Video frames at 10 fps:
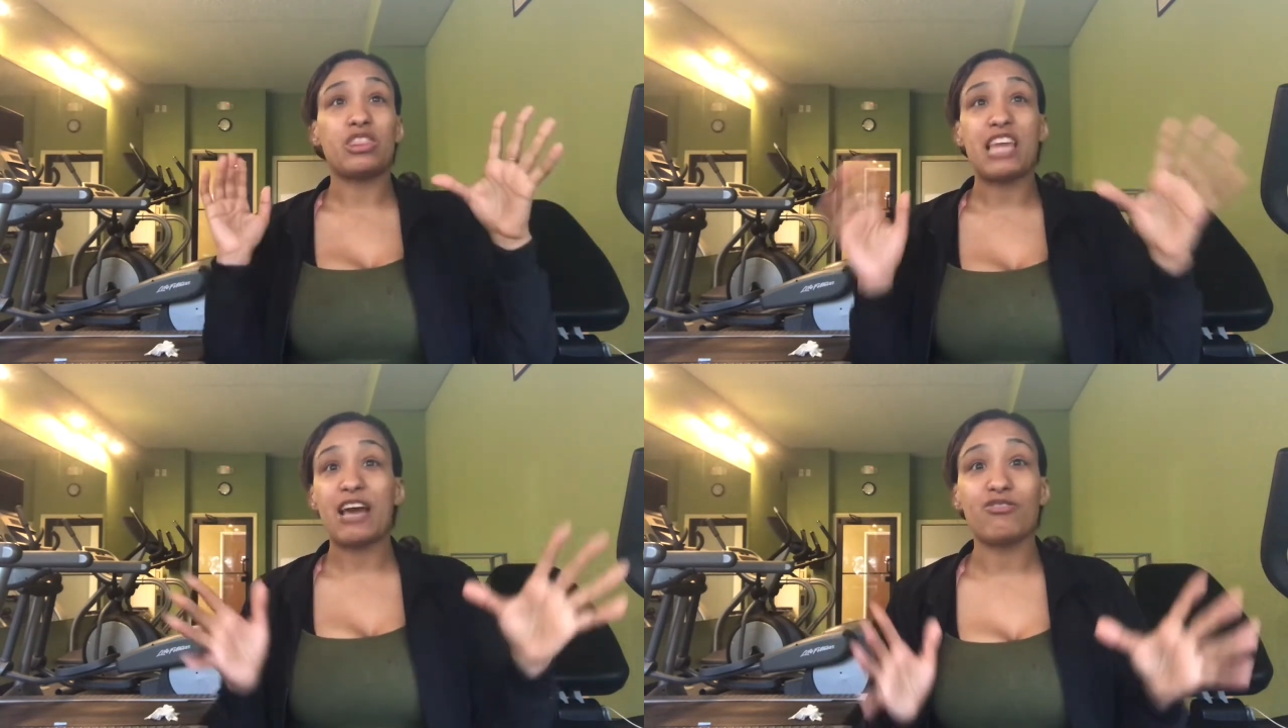
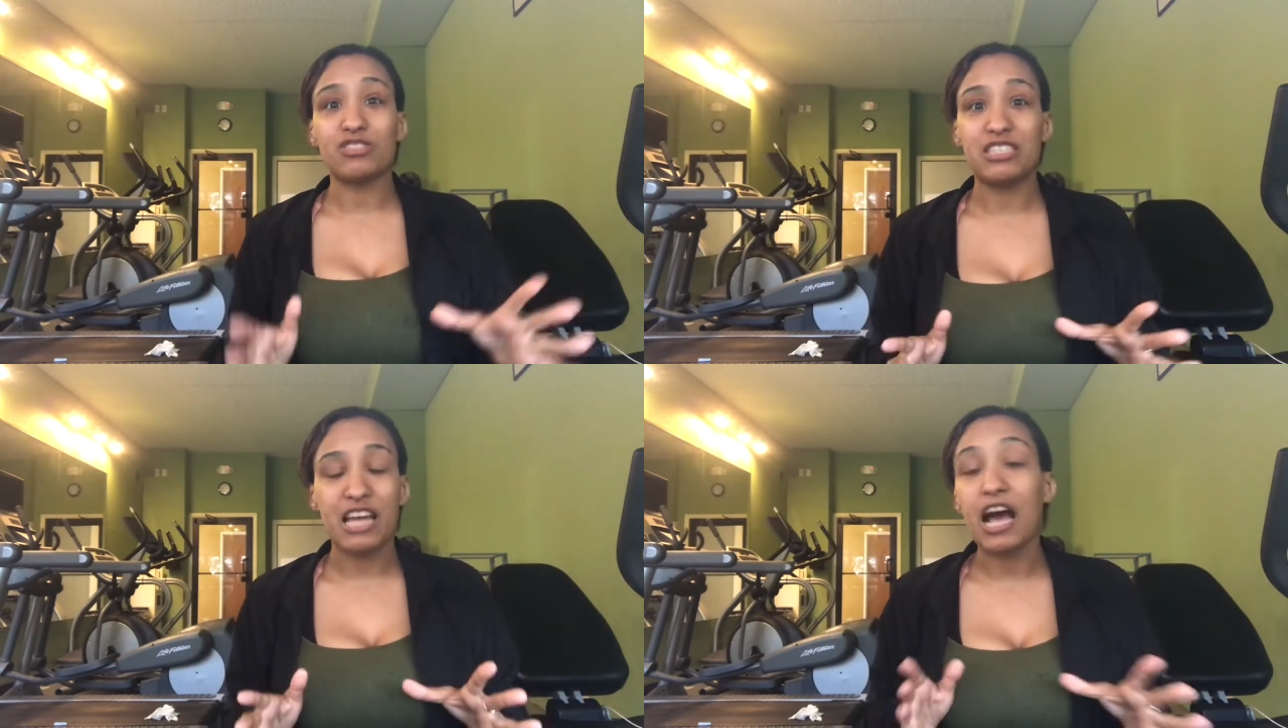
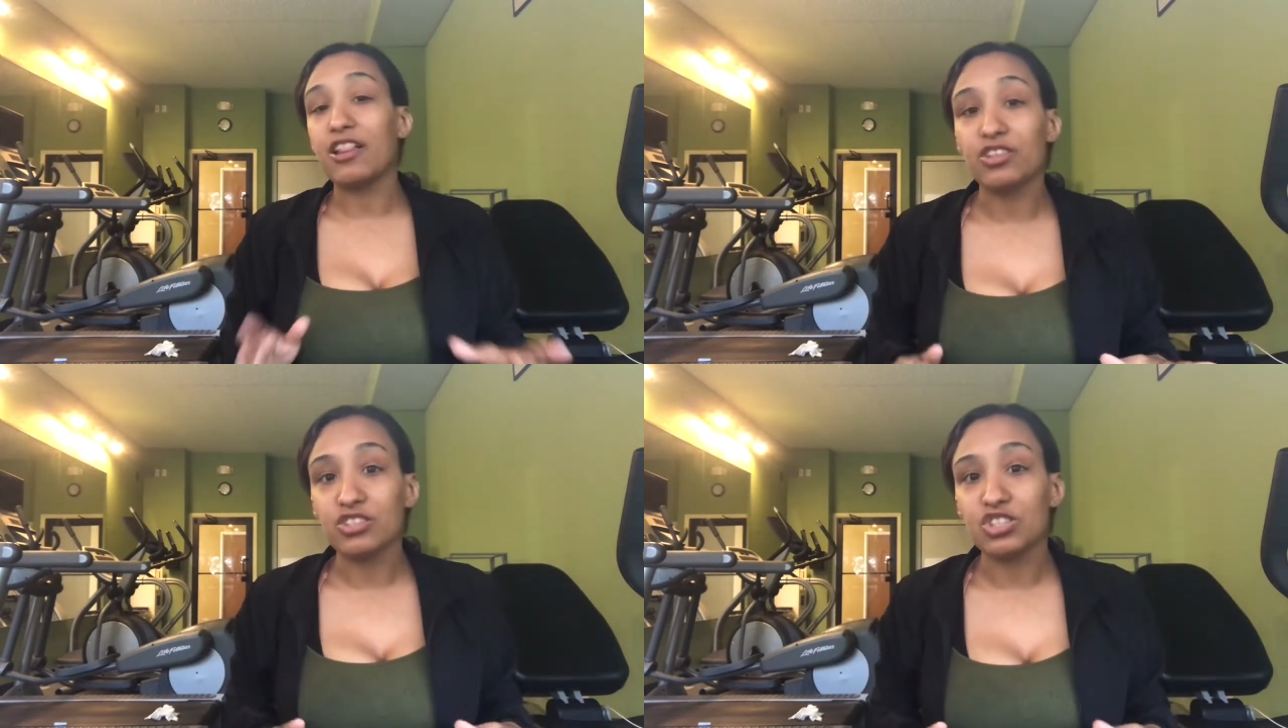thousand
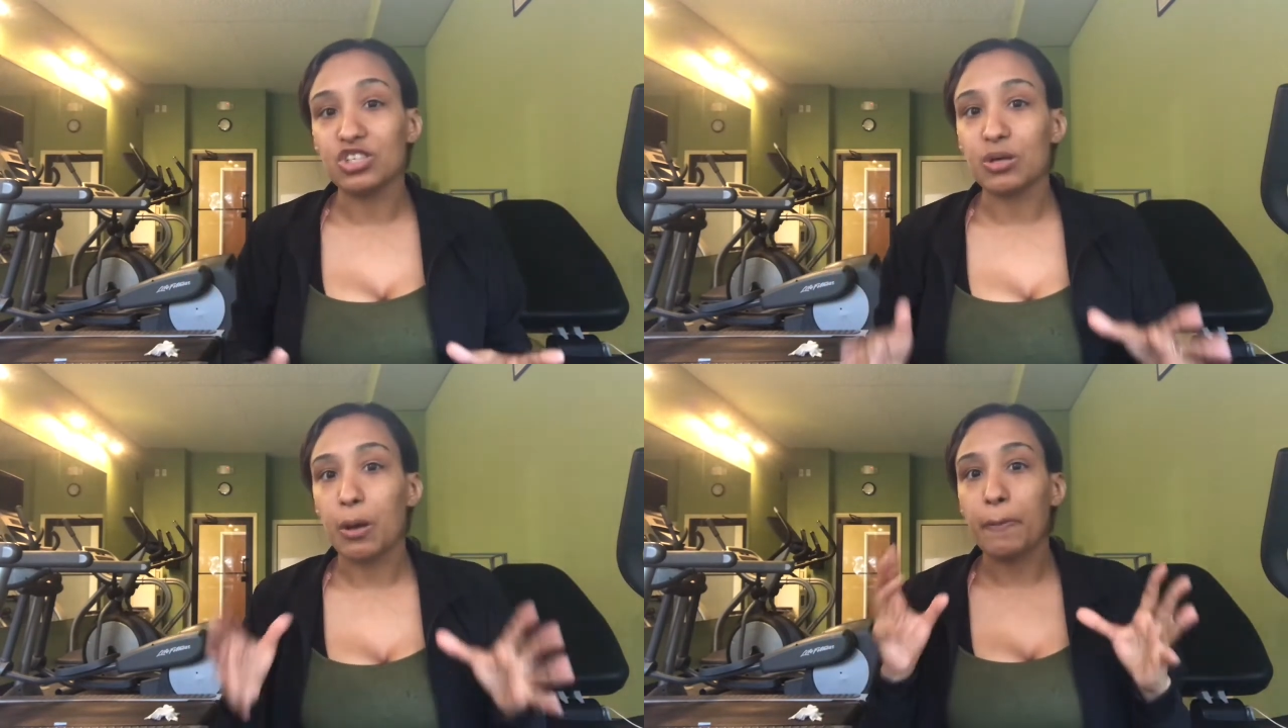dollars
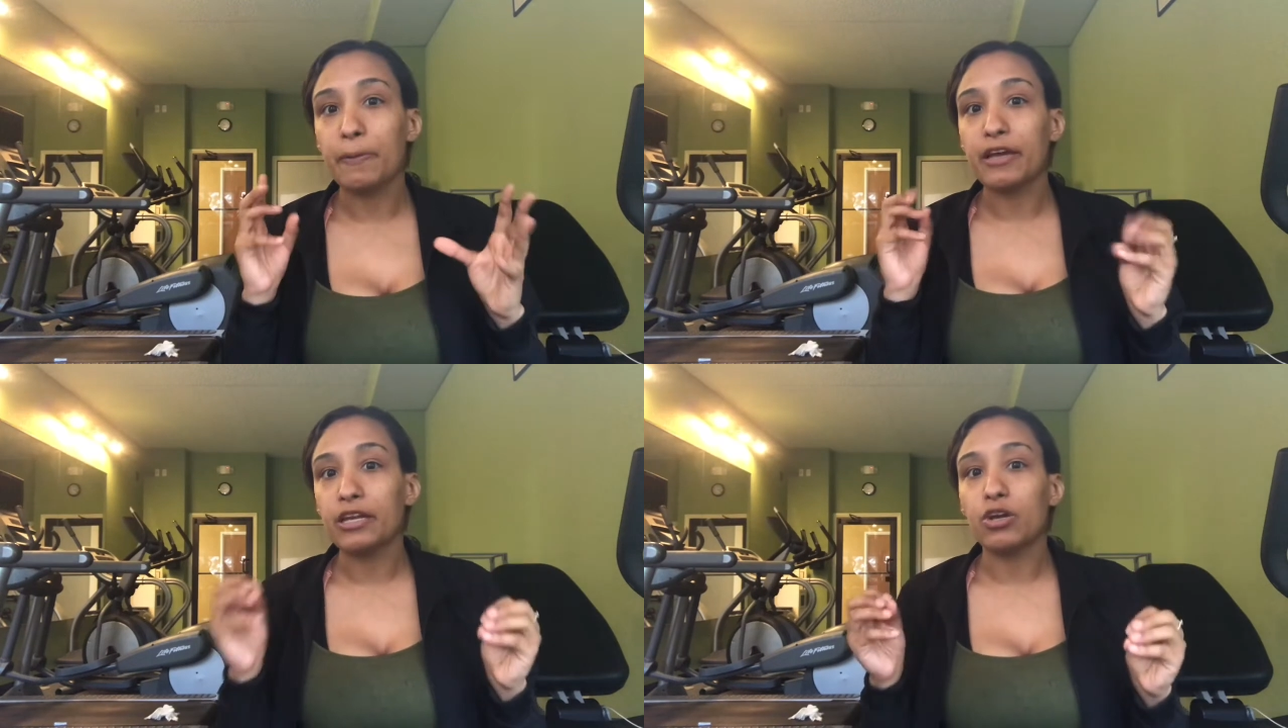to
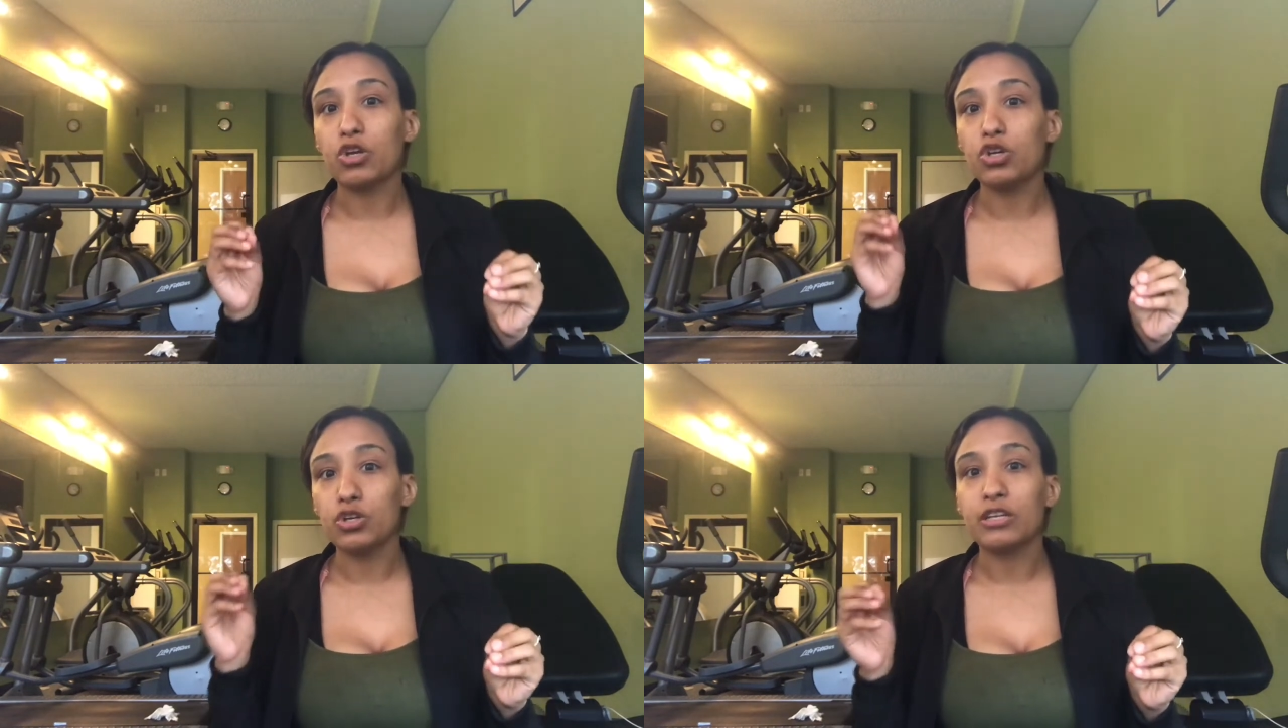get a
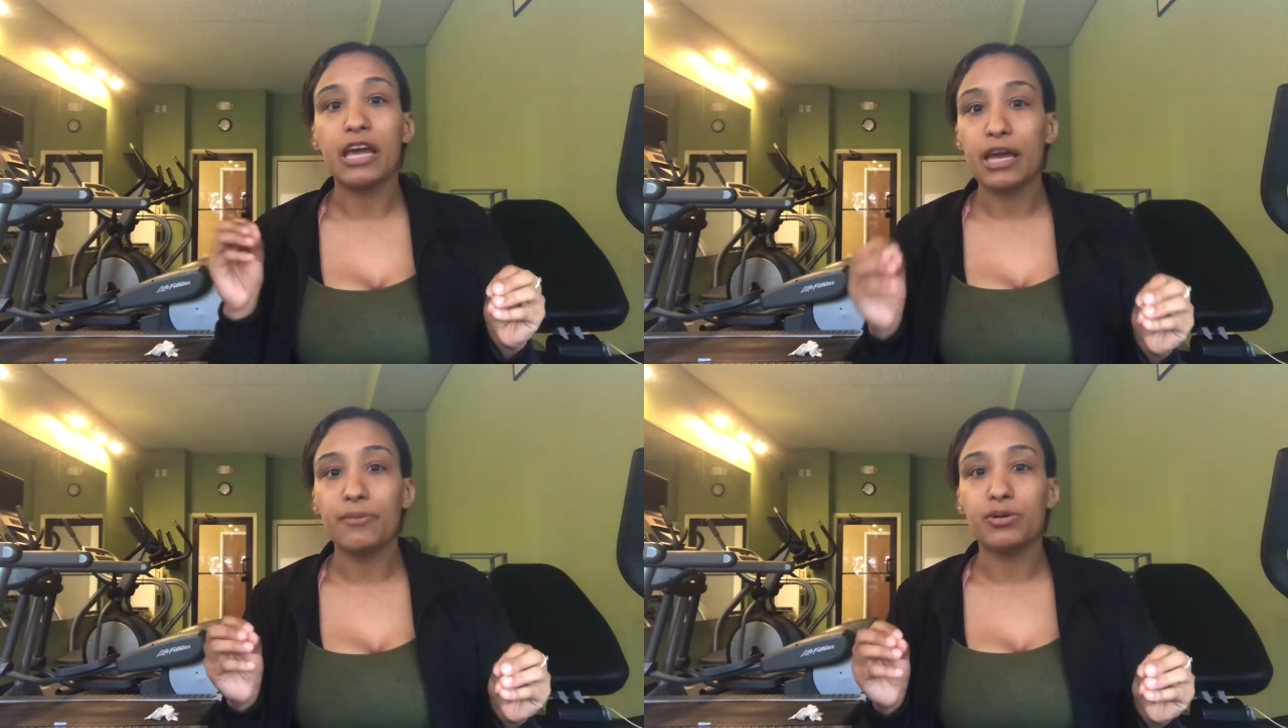good
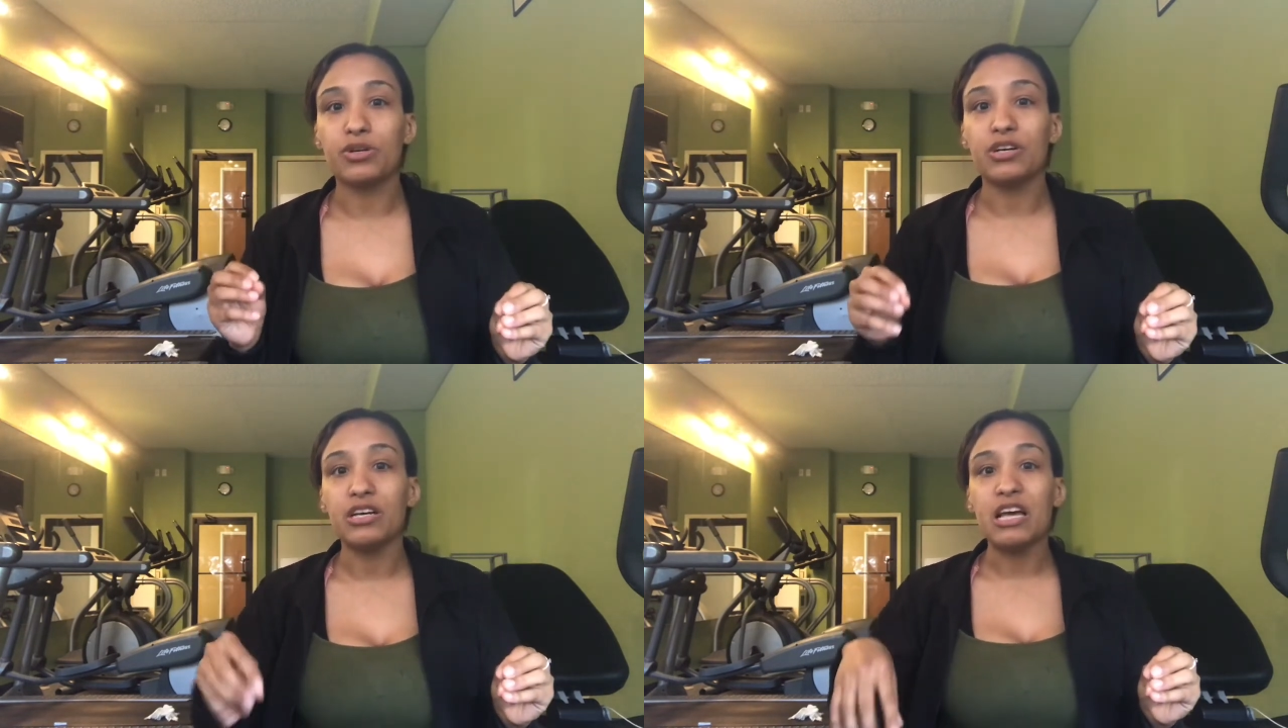camera.